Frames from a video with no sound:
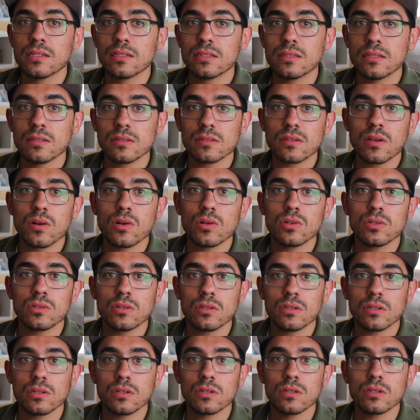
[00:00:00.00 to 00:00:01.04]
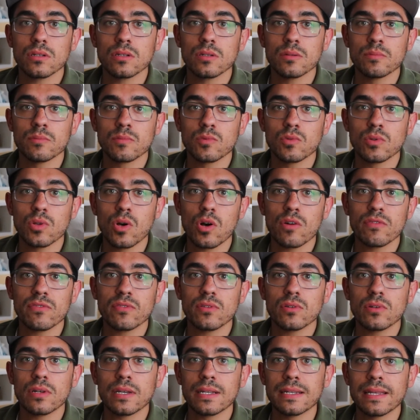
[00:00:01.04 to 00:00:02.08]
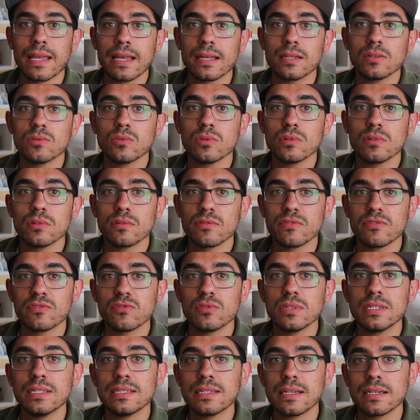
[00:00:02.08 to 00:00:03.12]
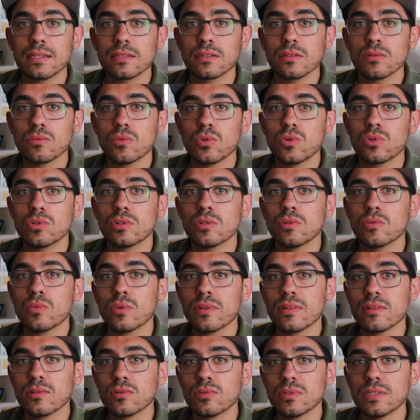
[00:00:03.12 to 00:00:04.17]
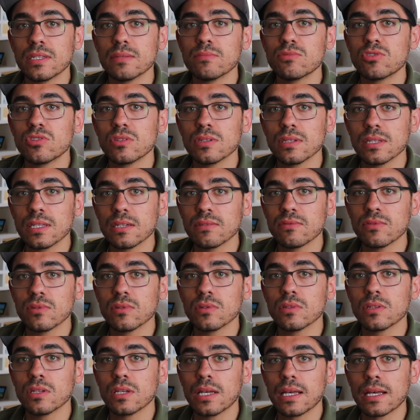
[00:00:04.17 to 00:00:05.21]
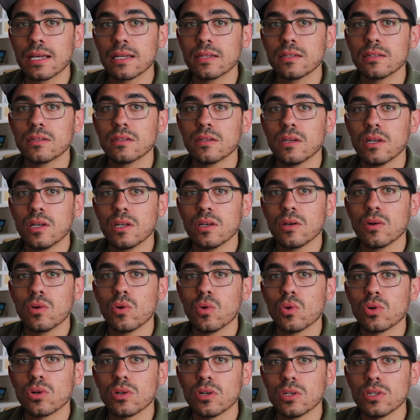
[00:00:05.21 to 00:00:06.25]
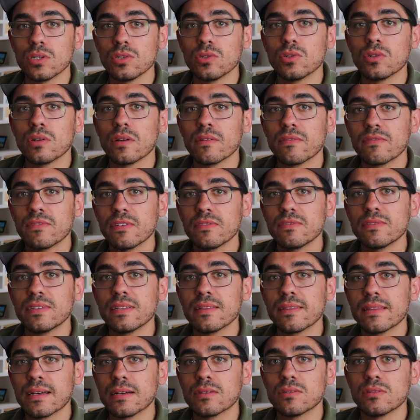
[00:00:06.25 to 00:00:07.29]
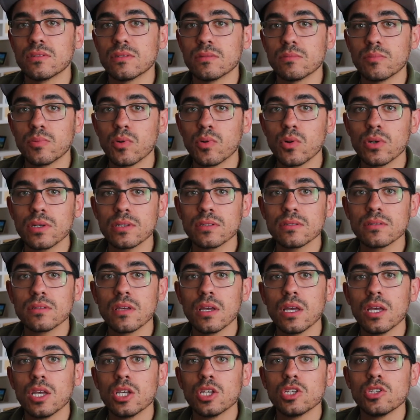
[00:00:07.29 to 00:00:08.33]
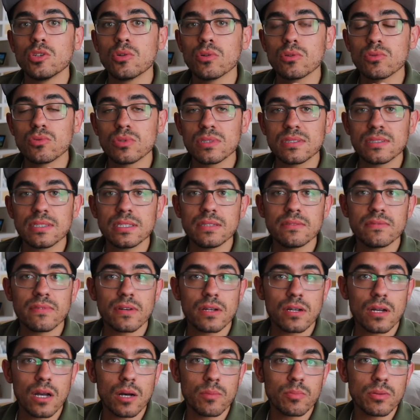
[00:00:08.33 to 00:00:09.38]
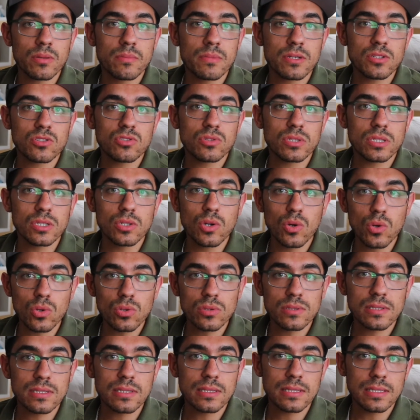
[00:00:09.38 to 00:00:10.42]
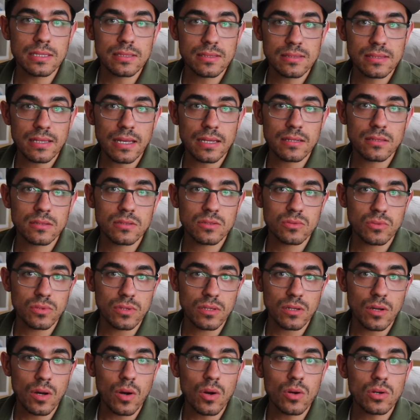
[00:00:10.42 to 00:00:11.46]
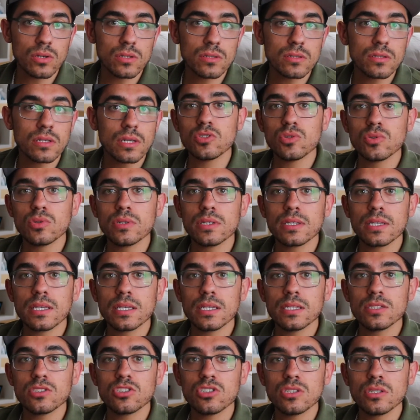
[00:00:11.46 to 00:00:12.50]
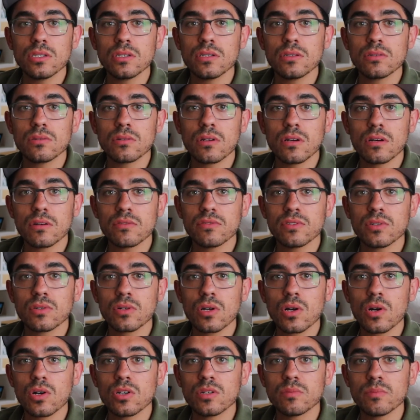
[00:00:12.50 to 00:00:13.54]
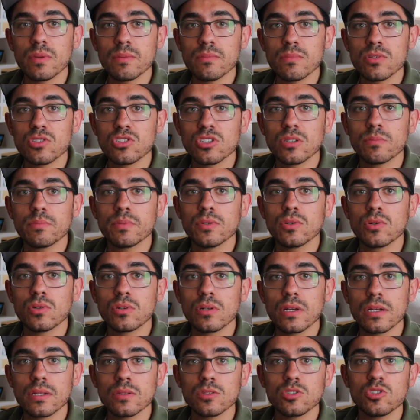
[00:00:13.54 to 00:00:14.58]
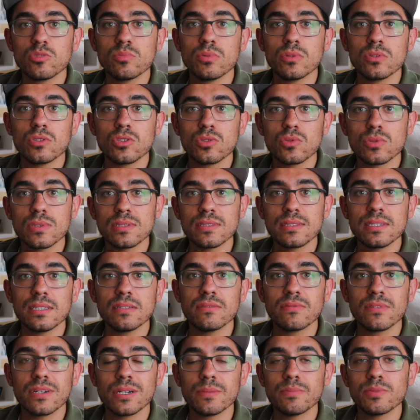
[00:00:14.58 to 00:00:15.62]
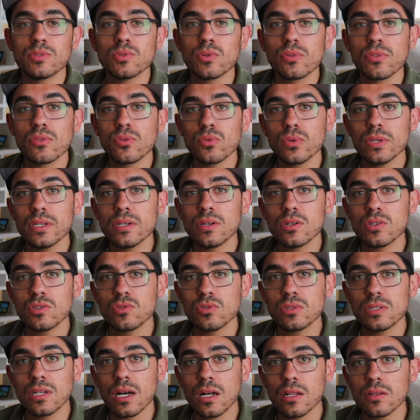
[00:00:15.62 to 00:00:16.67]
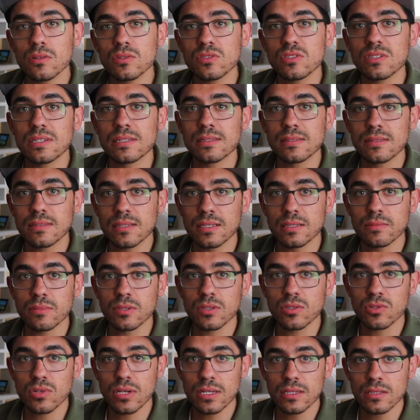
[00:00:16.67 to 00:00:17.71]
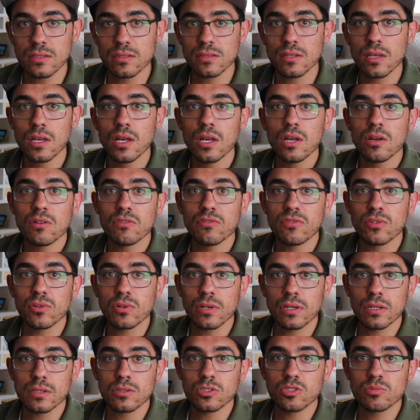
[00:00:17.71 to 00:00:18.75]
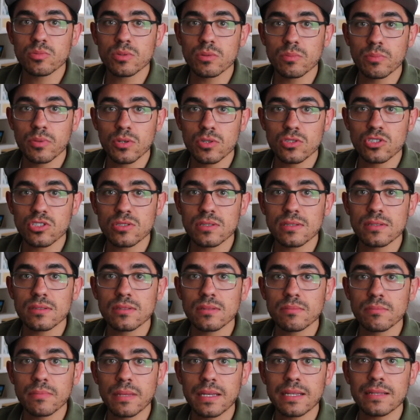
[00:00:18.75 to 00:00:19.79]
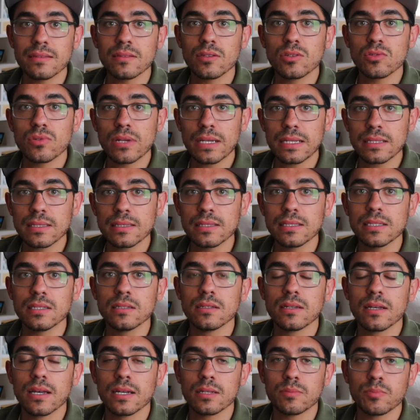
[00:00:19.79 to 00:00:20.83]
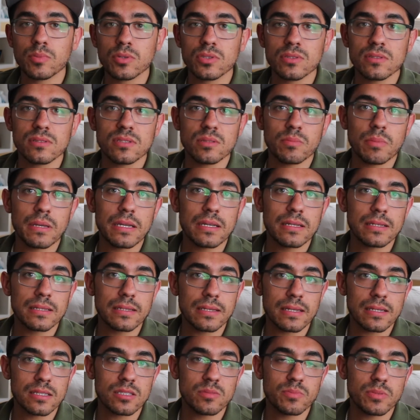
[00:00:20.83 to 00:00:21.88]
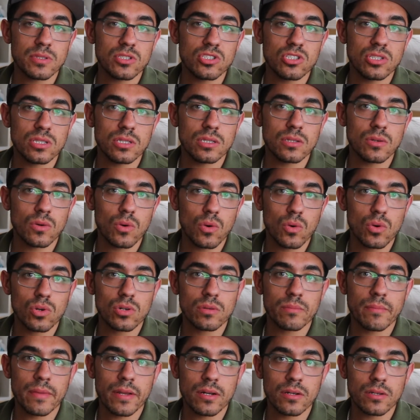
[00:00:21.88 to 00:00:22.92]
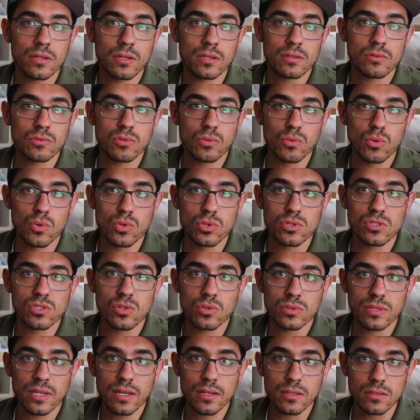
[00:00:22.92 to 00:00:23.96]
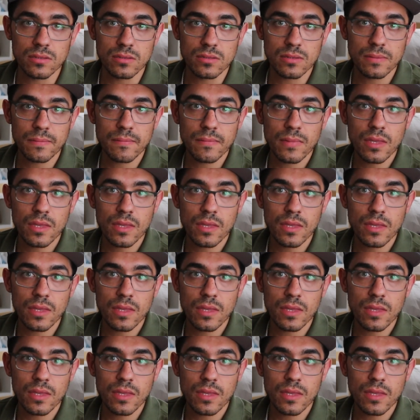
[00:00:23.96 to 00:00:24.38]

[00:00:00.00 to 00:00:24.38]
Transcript: This card um, will offer an annual free night award with a redemption level at or under 50,000 points. You will receive complimentary gold elite status with the card. During each year of your card membership, you are eligible to receive up to $300 in statement credits for eligible purchases made directly at participating SPG or Marriott Rewards hotels.